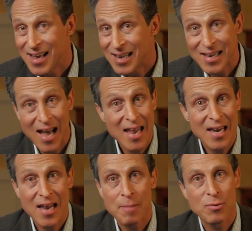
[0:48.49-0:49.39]

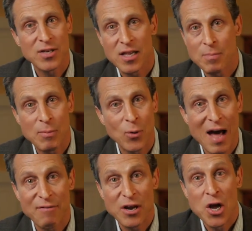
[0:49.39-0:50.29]
99% of the people who
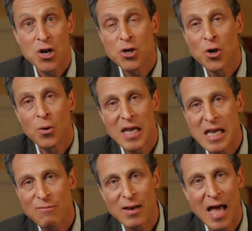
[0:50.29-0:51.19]
have it don't
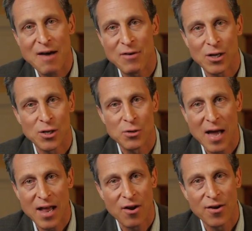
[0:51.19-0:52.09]
even have a clue
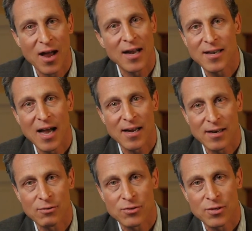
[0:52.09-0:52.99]
and are not
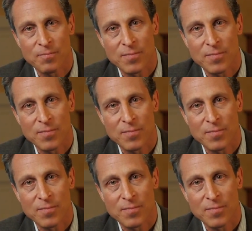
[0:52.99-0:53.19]
diagnosed.